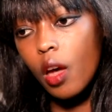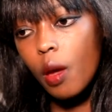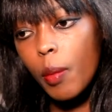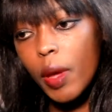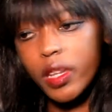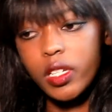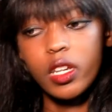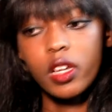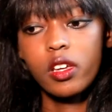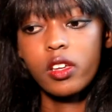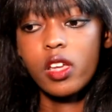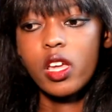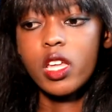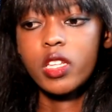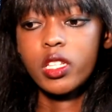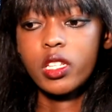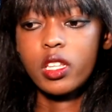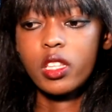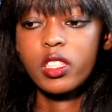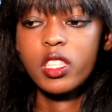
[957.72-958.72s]
But
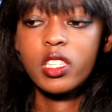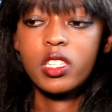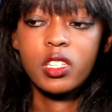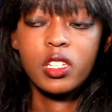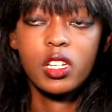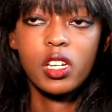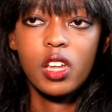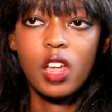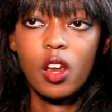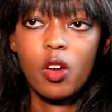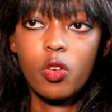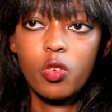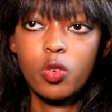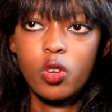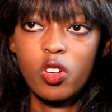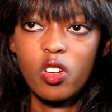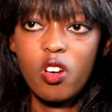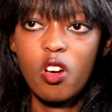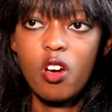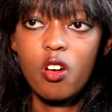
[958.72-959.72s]
there's still a
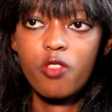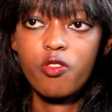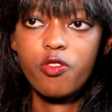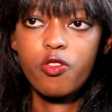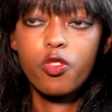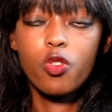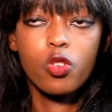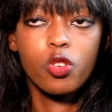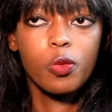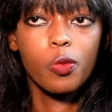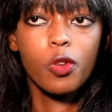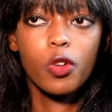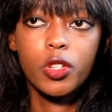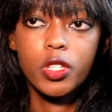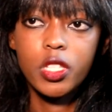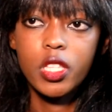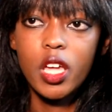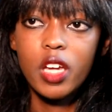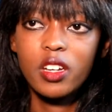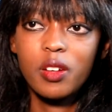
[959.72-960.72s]
lot of
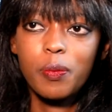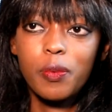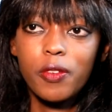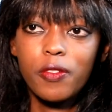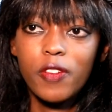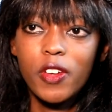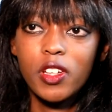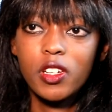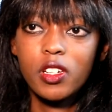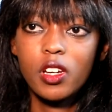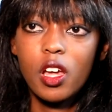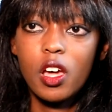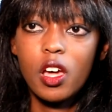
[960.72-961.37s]
roadblocks that prevent,